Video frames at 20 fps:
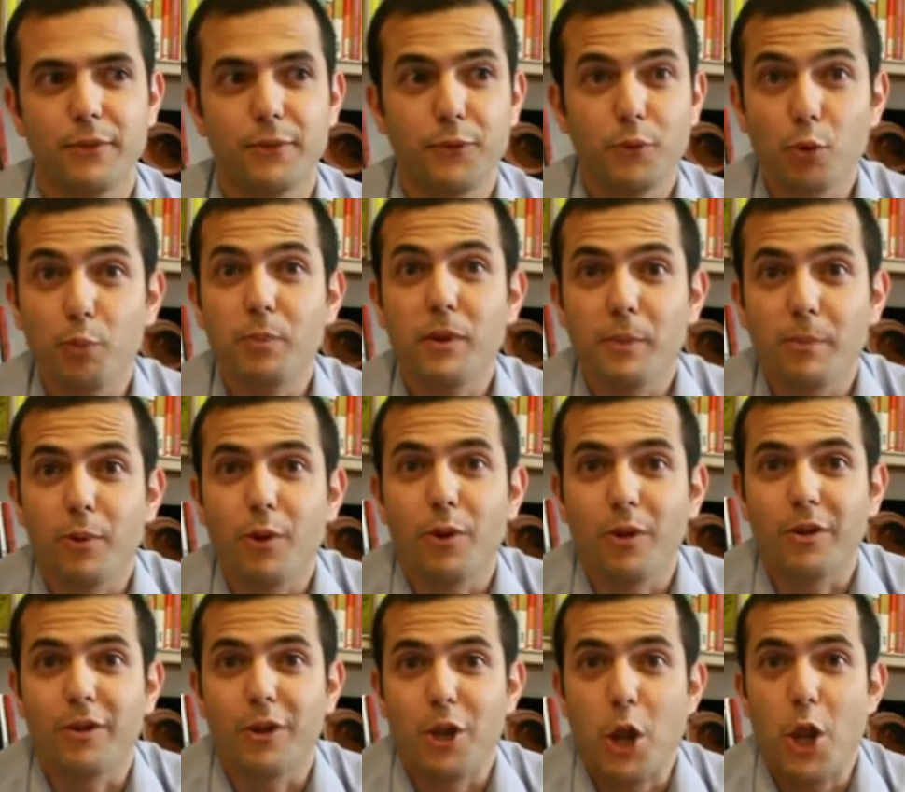Few
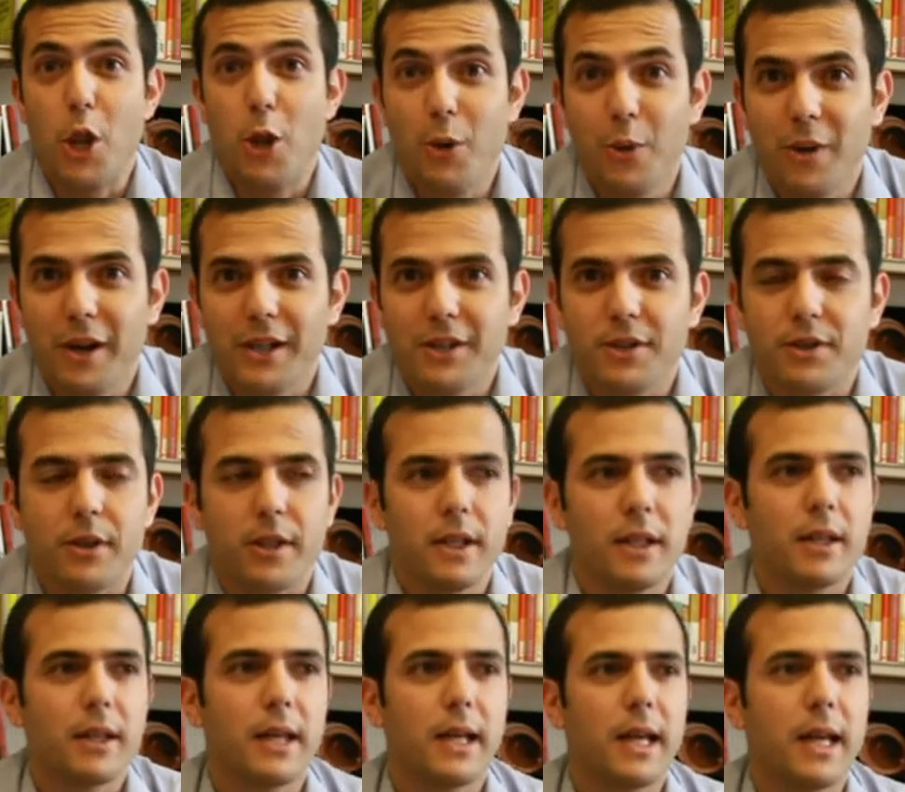people know actually.
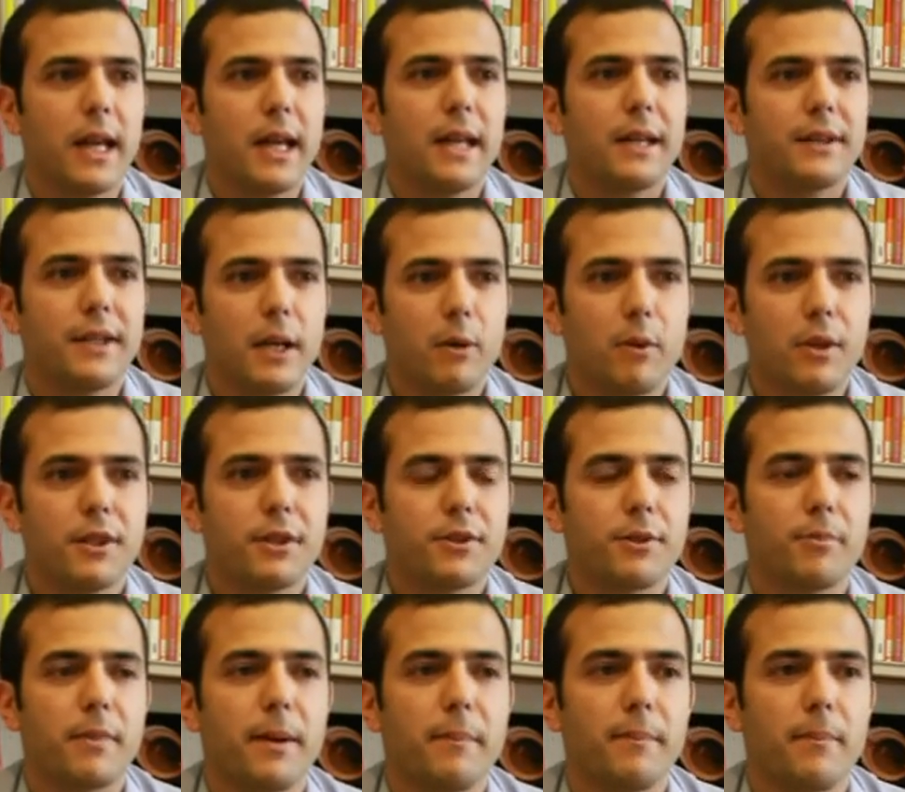Taiwan is a
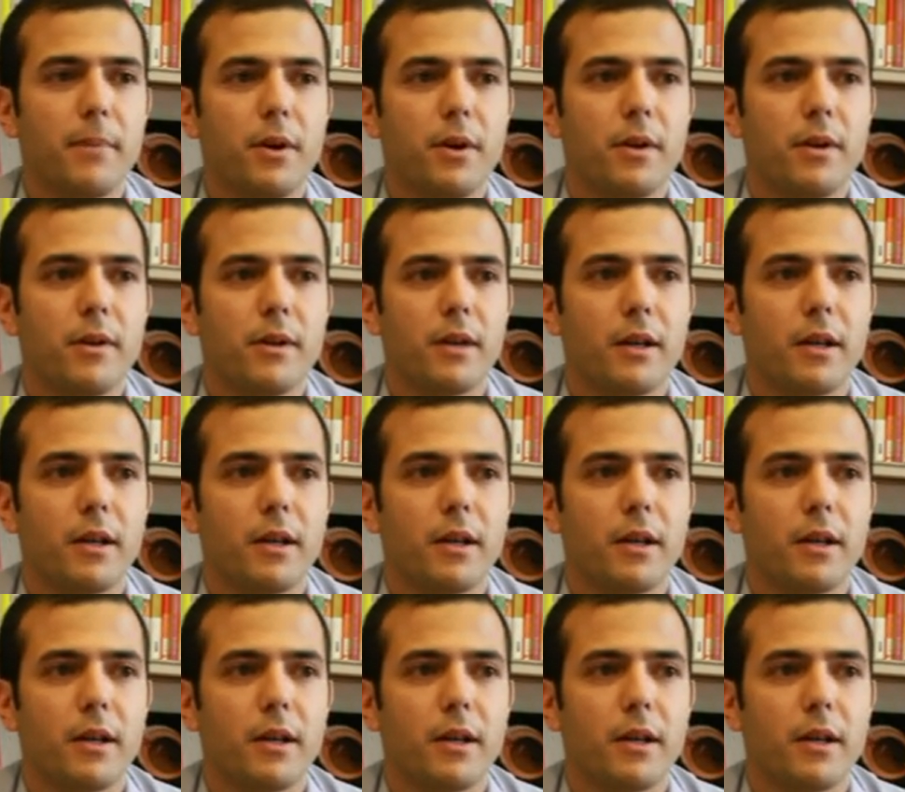member,